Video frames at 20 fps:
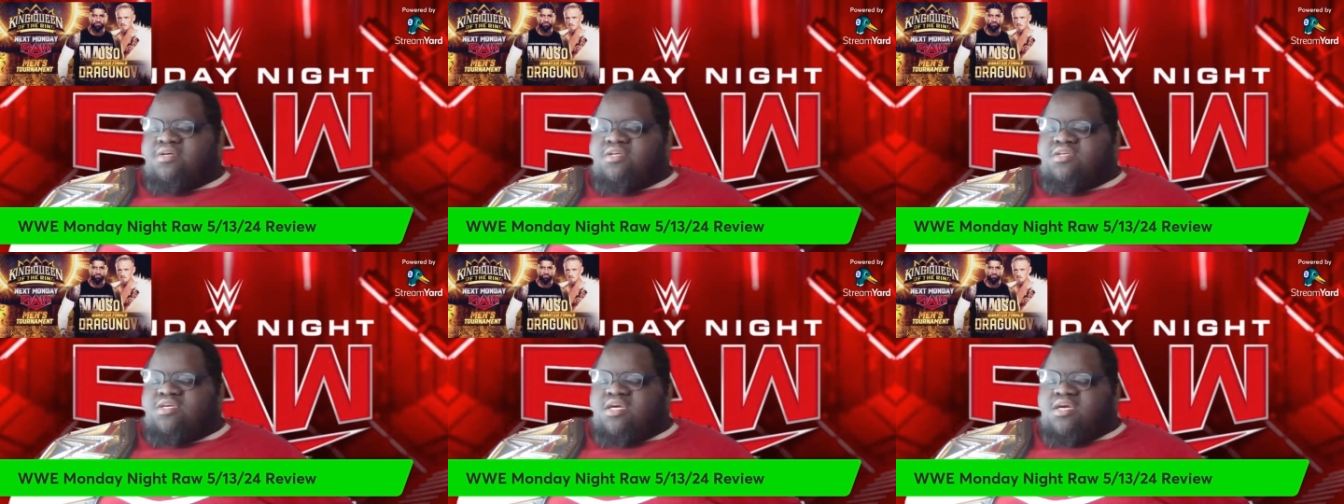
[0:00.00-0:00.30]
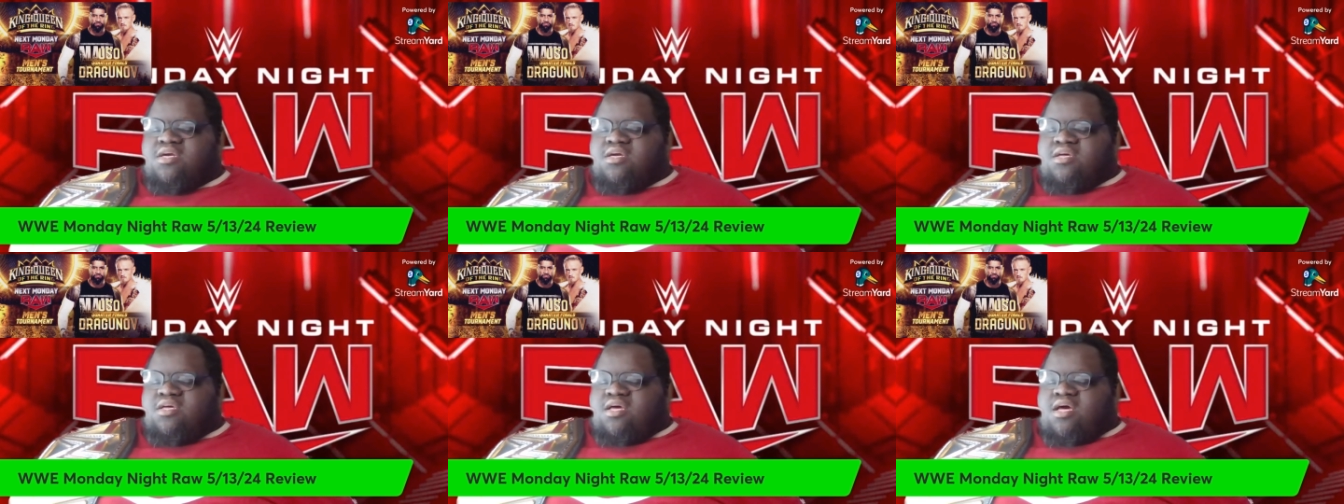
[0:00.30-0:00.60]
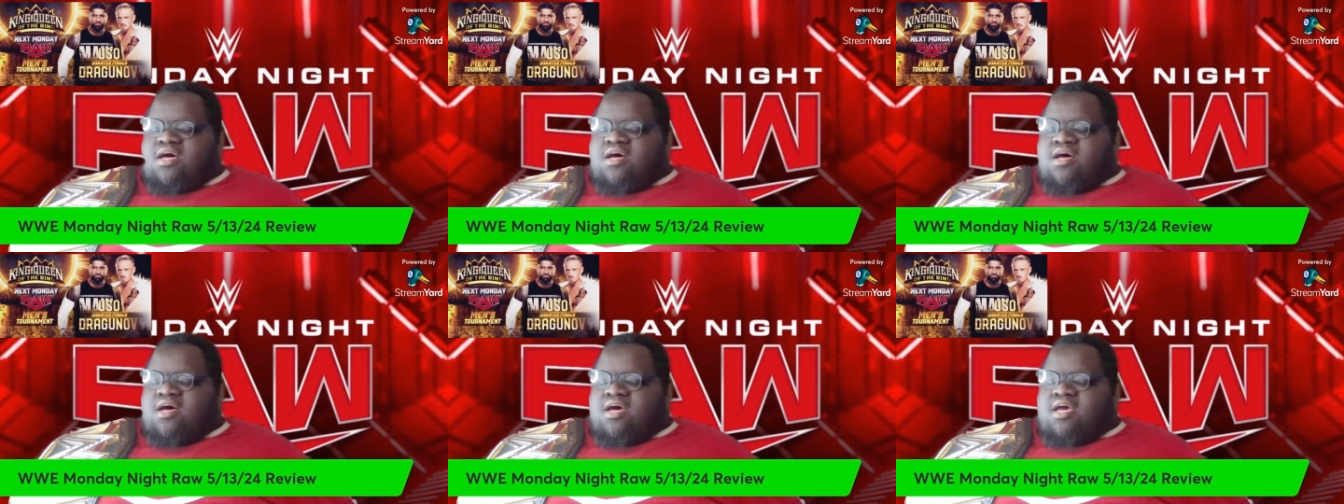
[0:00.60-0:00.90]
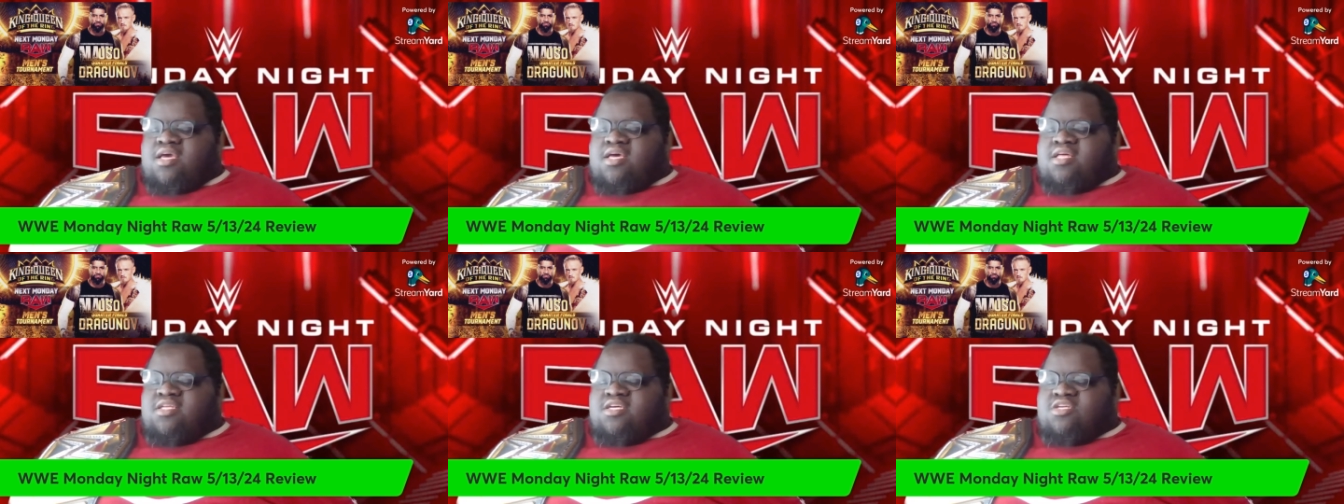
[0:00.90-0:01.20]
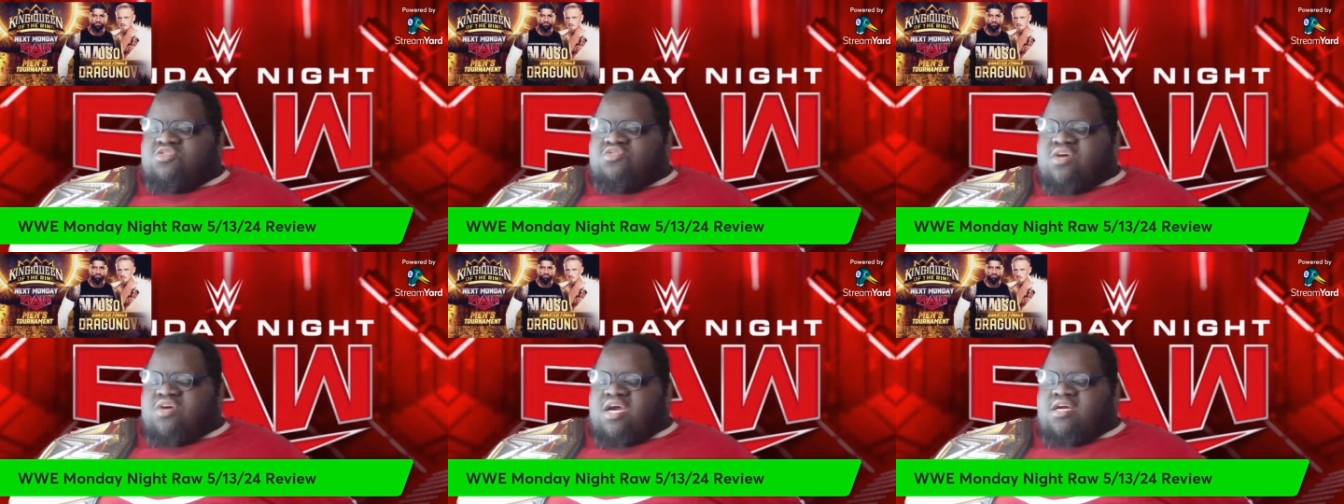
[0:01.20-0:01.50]
and
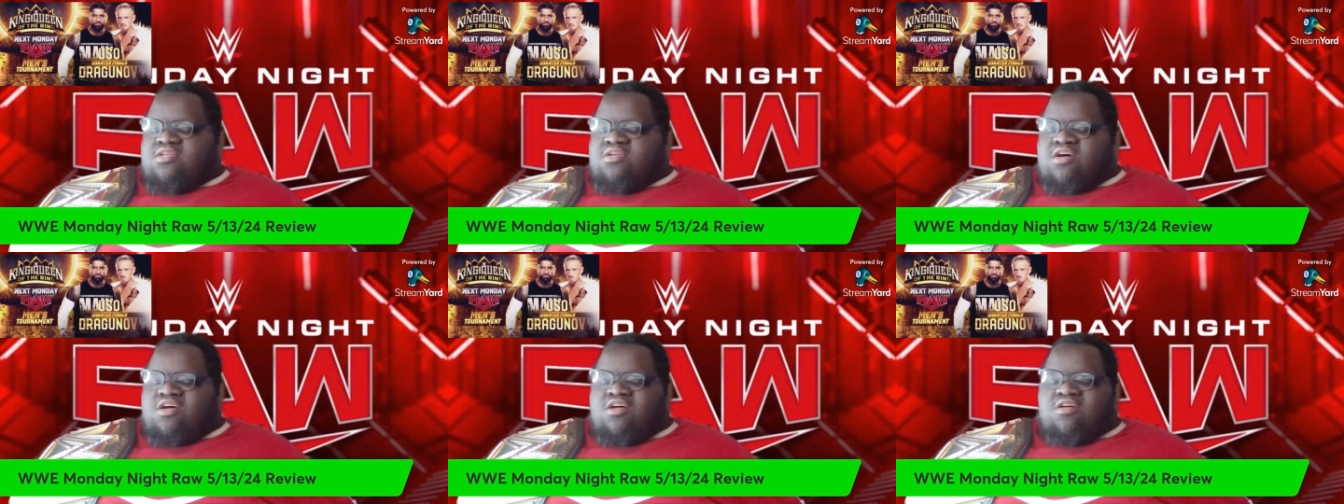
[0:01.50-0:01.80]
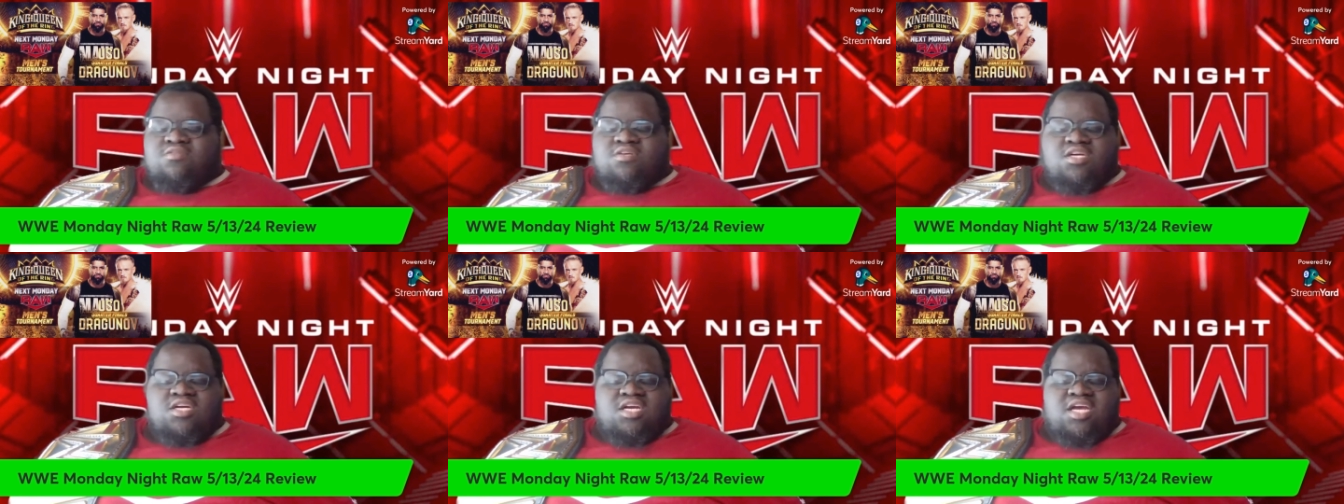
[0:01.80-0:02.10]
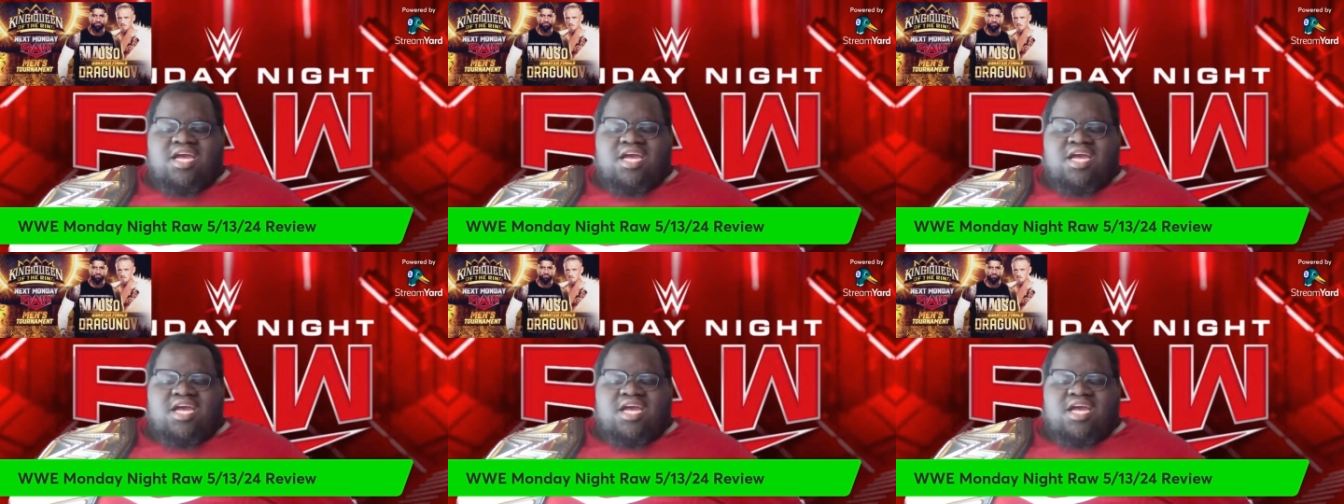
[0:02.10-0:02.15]
Ilya Dragunov,